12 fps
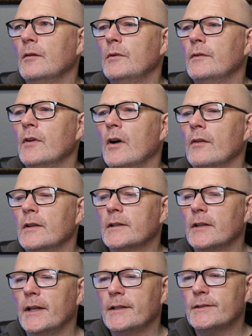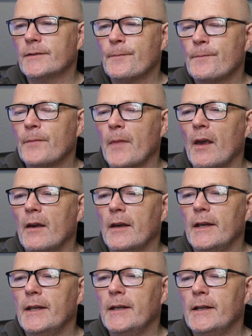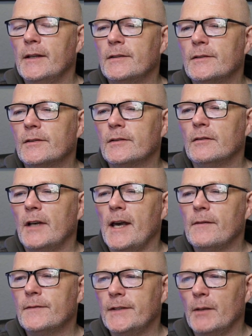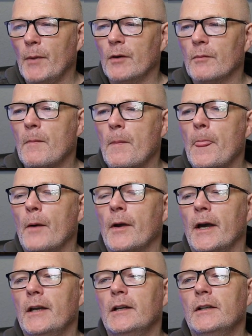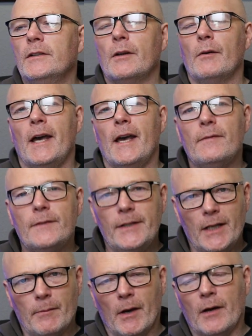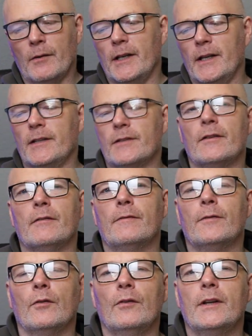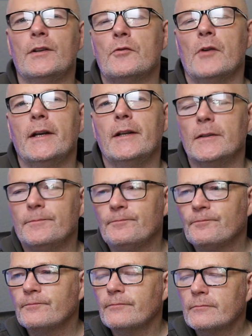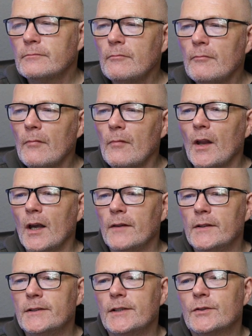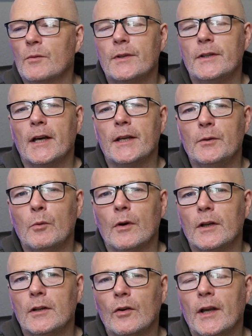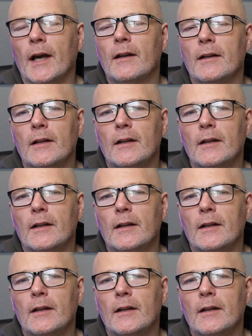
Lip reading: we've got on this list is FTMO. Okay, so FTMO is the funded trader, and this is something that you want to look at